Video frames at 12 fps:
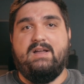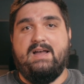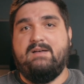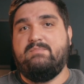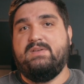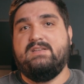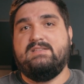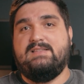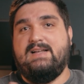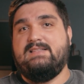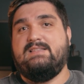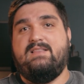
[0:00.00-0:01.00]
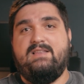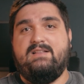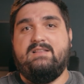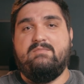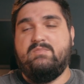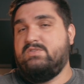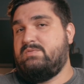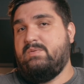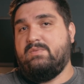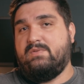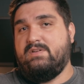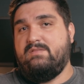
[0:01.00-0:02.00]
app because that's the thing that most
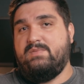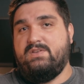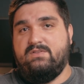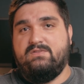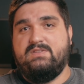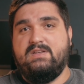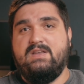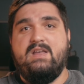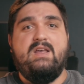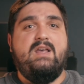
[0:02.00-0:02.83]
people are going to be using.